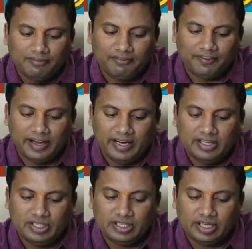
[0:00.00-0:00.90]
5
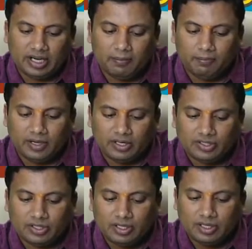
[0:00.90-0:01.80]
digit numbers.
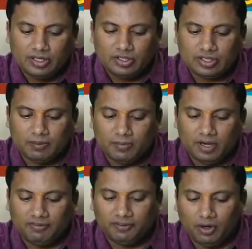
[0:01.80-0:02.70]
Sum of
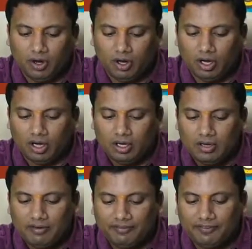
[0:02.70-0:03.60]
all.
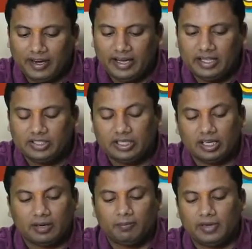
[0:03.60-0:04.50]
5 digit
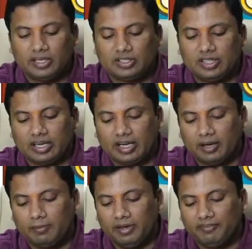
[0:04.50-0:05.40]
numbers that can
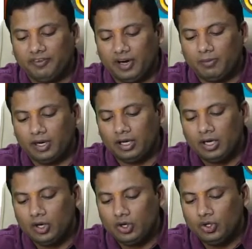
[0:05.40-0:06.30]
be formed
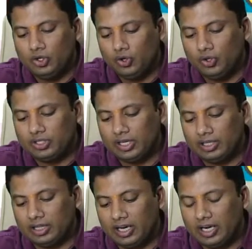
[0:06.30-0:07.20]
using
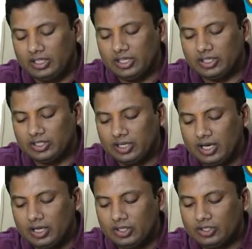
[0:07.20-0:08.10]
the digits.
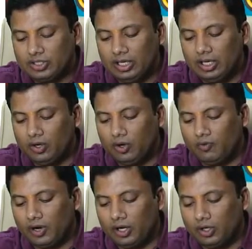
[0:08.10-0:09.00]
0,
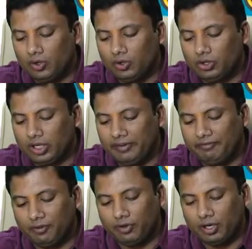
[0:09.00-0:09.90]
1, 2, 3,
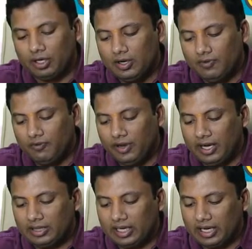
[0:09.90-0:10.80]
4. Where
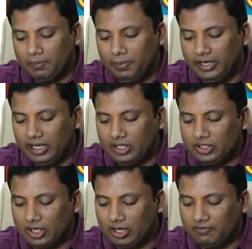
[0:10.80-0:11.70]
the repetition
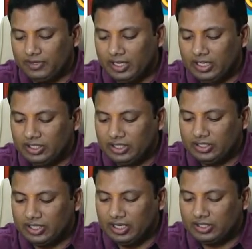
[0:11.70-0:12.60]
of the digits
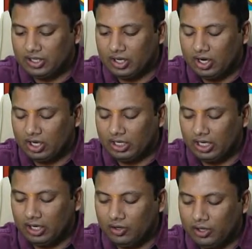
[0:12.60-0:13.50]
is not
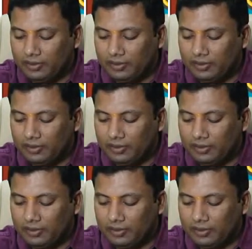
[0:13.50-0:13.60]
allowed.